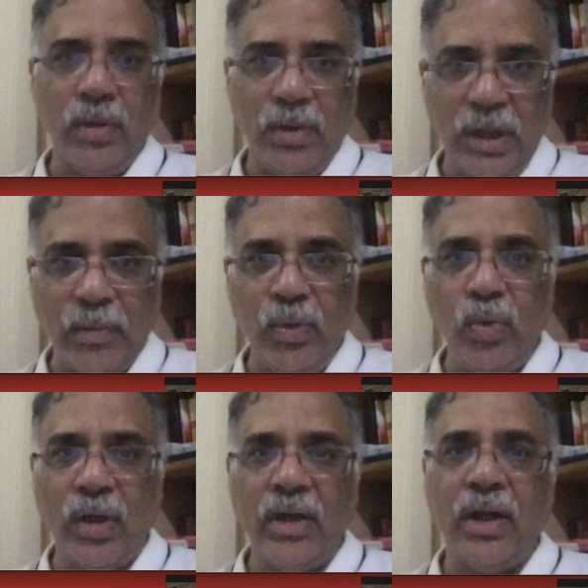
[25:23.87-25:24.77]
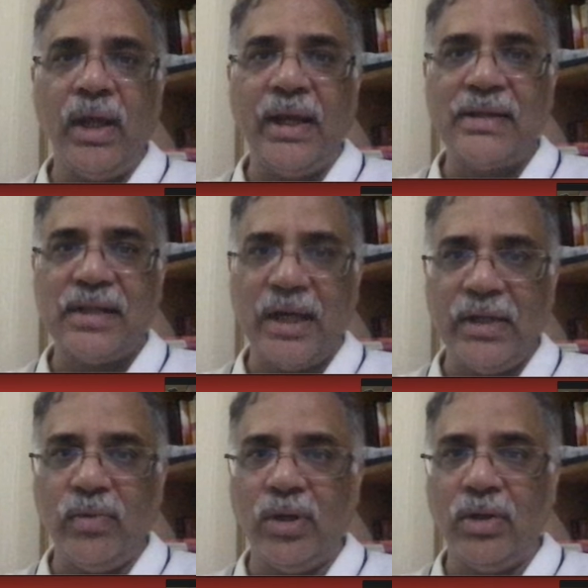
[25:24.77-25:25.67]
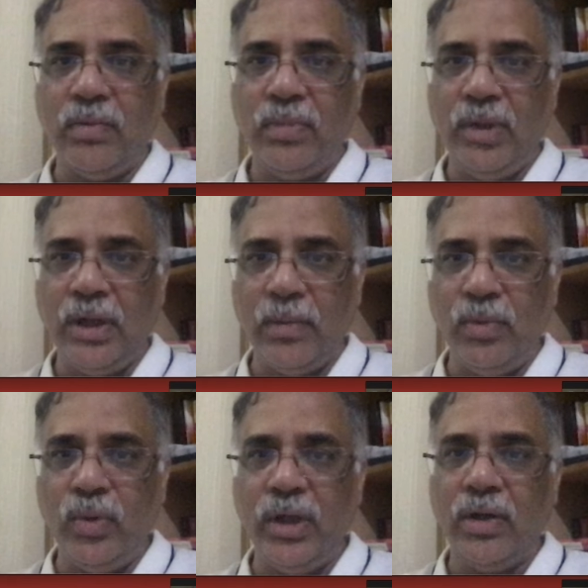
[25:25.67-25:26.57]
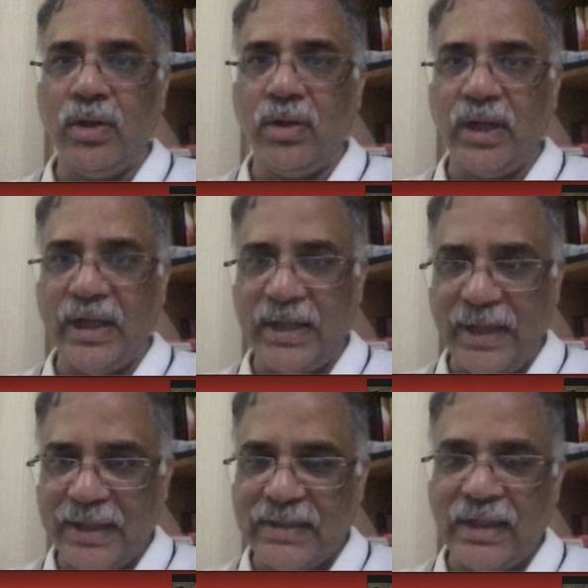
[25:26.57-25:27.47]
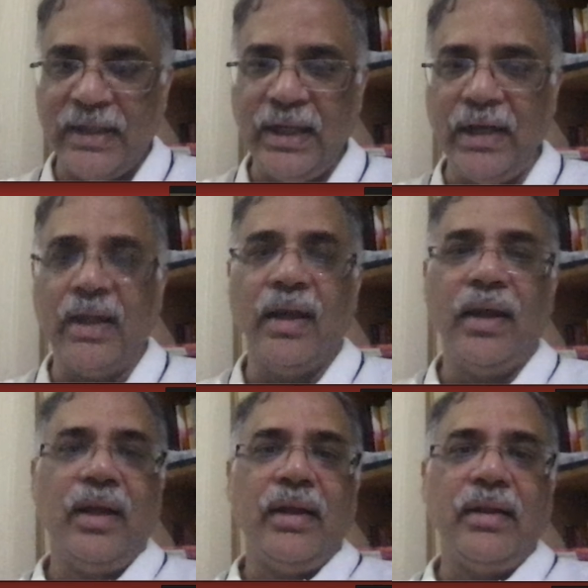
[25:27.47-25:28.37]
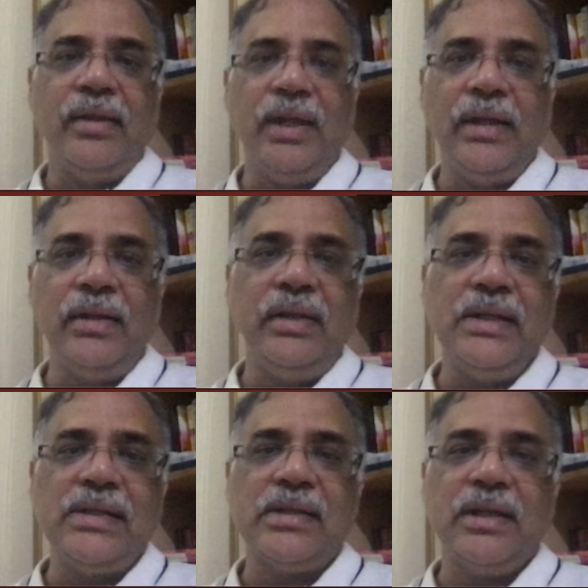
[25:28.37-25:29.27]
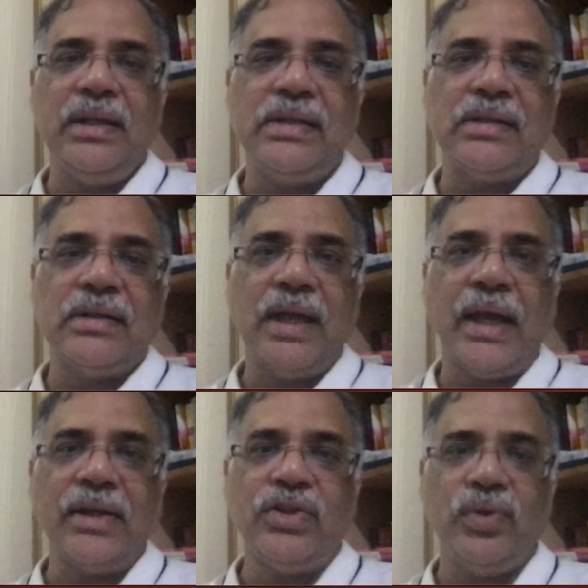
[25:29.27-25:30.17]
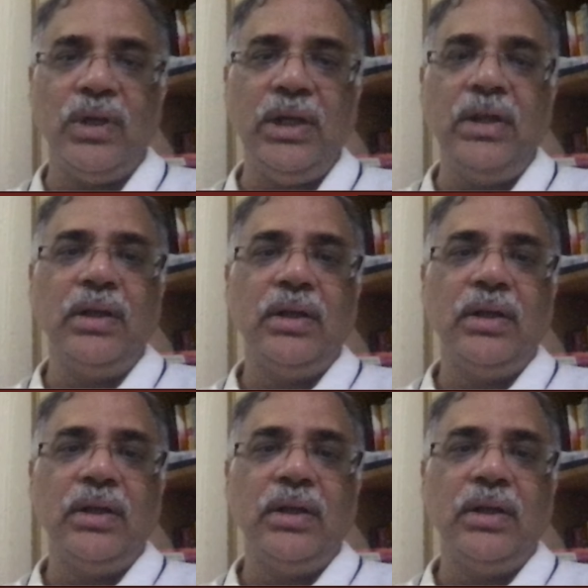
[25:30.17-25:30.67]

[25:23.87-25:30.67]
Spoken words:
w1 xi1 wn dot dot xin, then this is actually